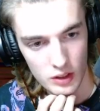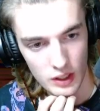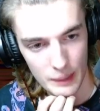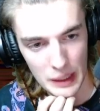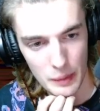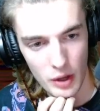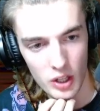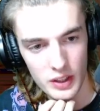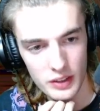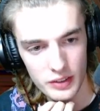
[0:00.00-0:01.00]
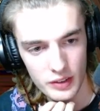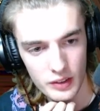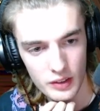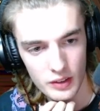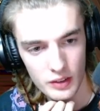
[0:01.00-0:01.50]
Can I pick up all of these?
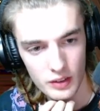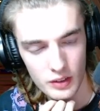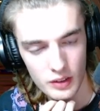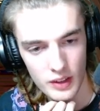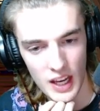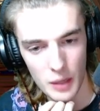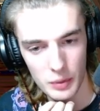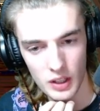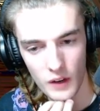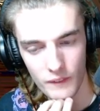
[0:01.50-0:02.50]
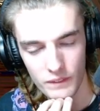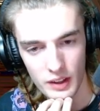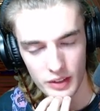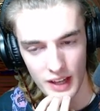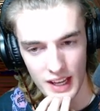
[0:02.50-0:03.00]
There we go.
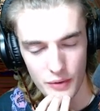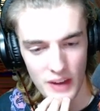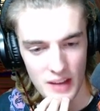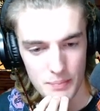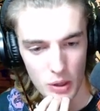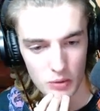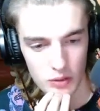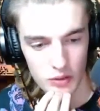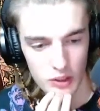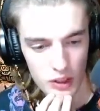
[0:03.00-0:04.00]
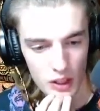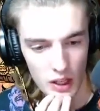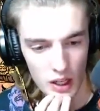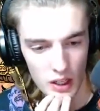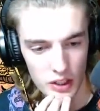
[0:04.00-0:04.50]
So now I have 5 bones.
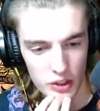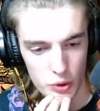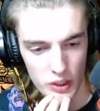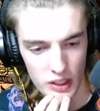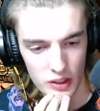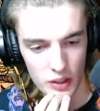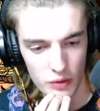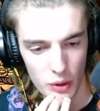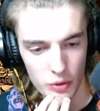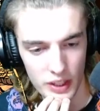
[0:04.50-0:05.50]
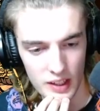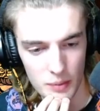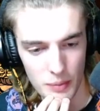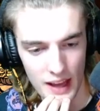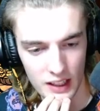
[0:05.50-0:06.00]
You can get rotated
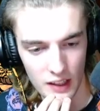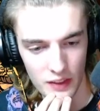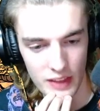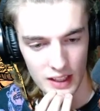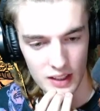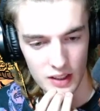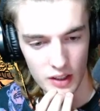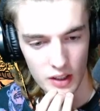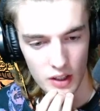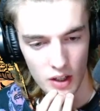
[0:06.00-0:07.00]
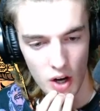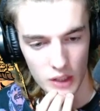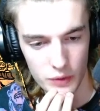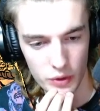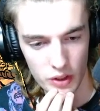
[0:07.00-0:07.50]
back into the deck here. All
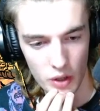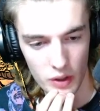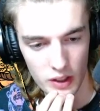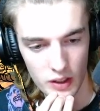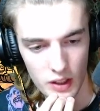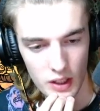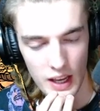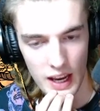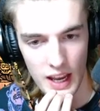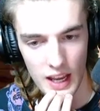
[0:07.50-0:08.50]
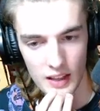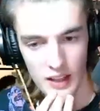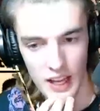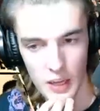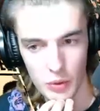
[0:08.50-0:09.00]
of you can go in. And
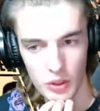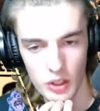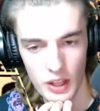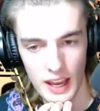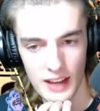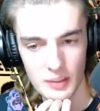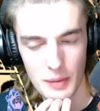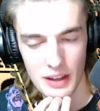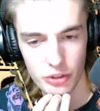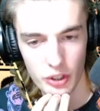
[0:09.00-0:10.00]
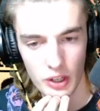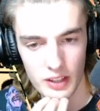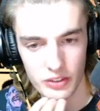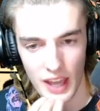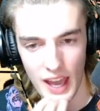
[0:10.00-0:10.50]
I will end my turn and
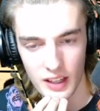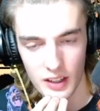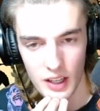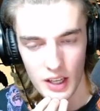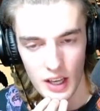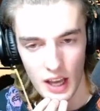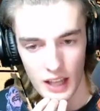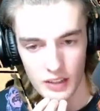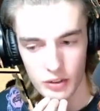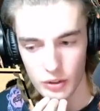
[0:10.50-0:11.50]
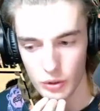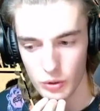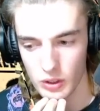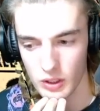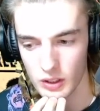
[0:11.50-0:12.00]
attack. I do...